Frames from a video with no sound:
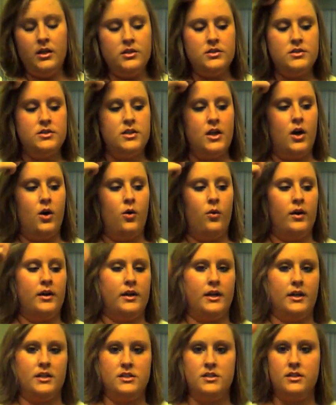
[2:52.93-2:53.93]
so it
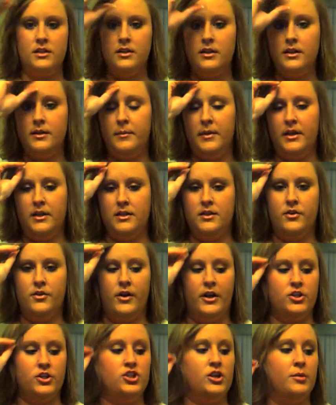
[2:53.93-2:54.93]
gets, I mean, they're
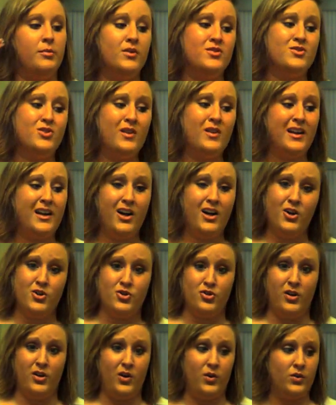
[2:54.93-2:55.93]
not cheap. Those are like
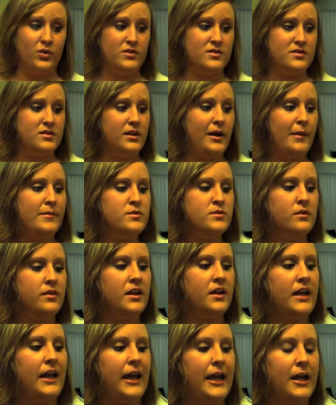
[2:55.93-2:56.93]
$100. It comes with
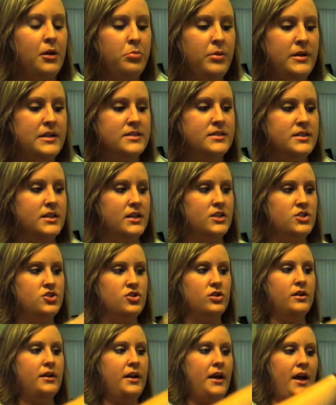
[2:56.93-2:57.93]
like 8 pieces.
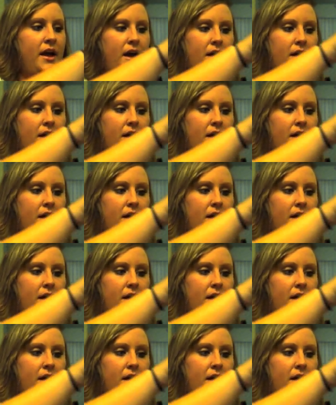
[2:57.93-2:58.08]
You're going to